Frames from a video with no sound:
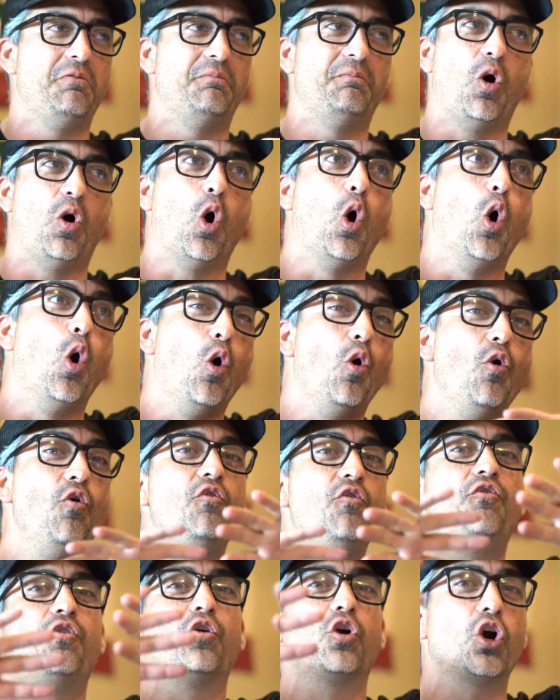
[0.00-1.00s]

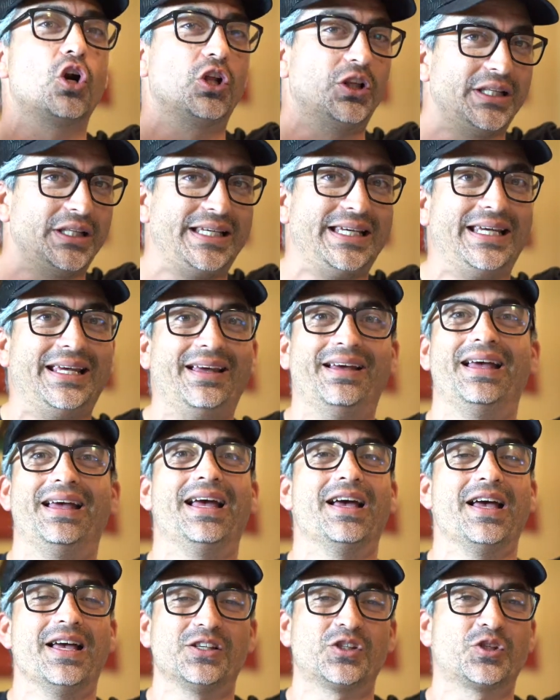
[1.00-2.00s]
overtly
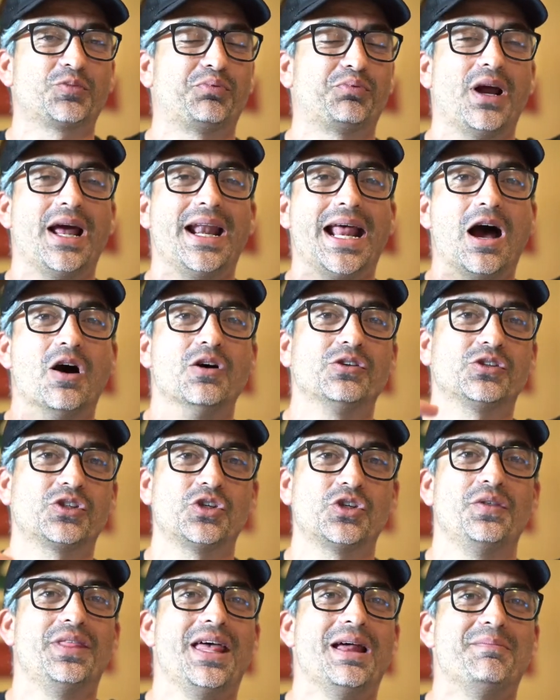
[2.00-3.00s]
spread out so
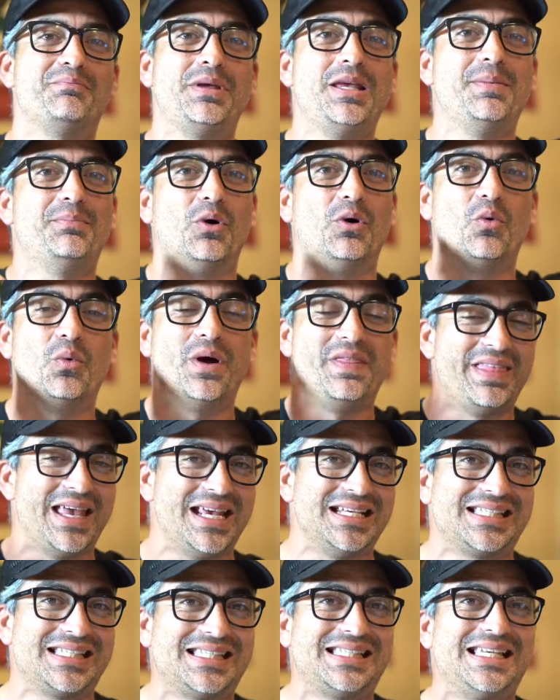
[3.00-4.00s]
that people, when they
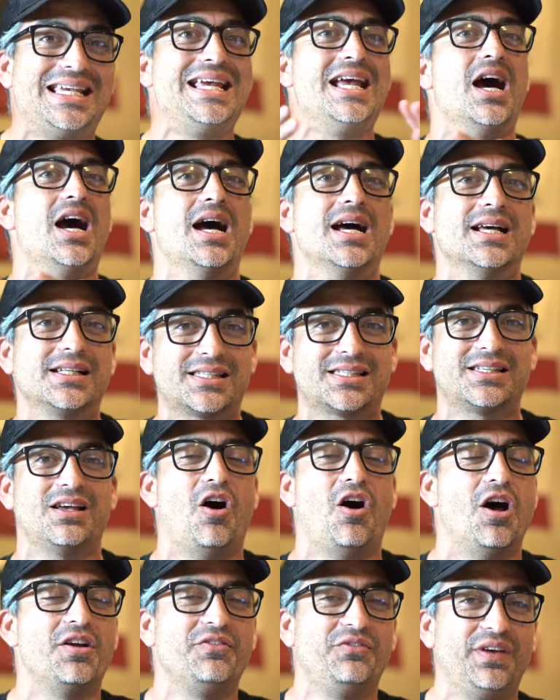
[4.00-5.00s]
see us
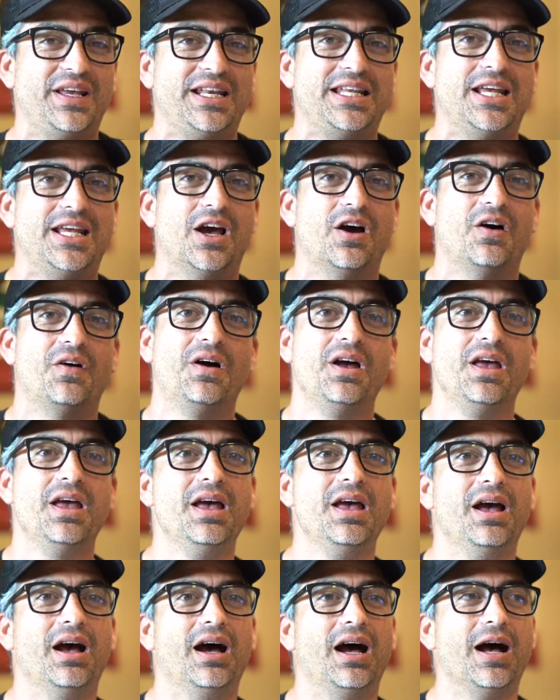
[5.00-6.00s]
on video,
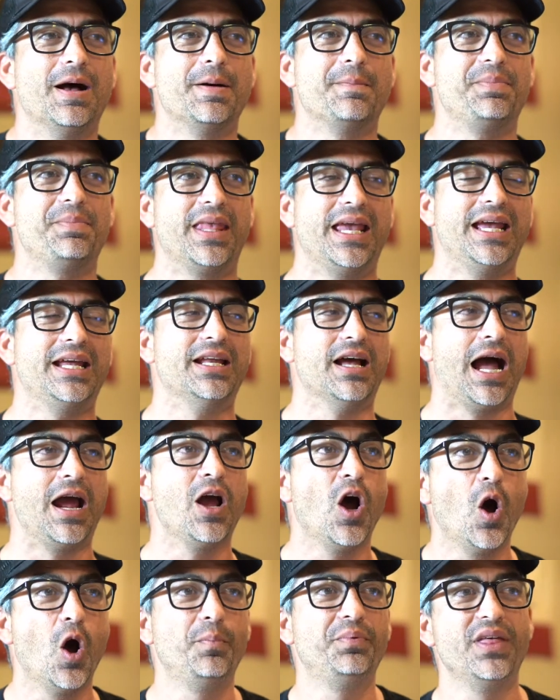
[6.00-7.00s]
I
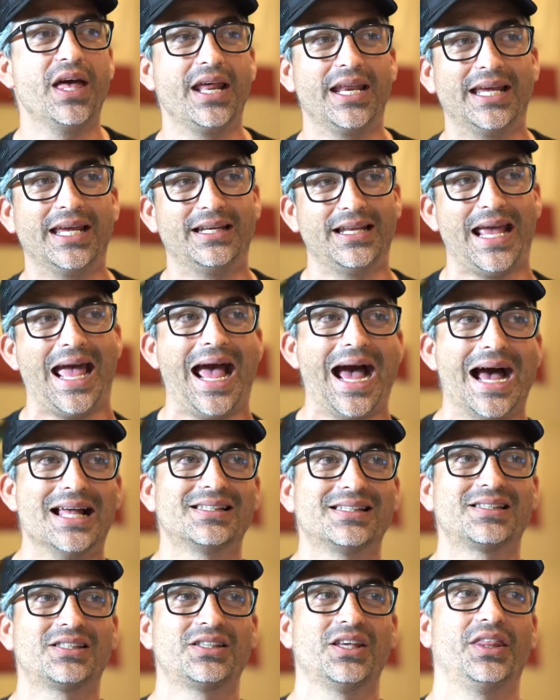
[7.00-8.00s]
hope that it adds
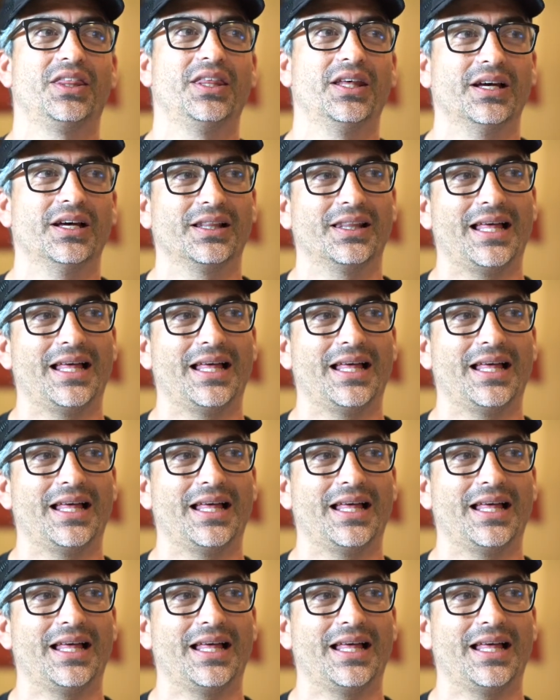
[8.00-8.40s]
to the